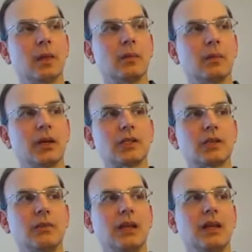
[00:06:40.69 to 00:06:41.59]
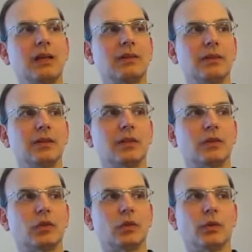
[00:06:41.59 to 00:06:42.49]
because to me there is a
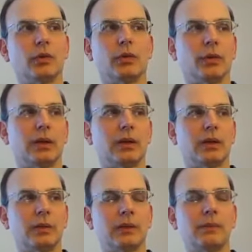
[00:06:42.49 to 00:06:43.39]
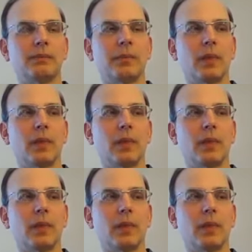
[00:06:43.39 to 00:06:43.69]
truth to it i mean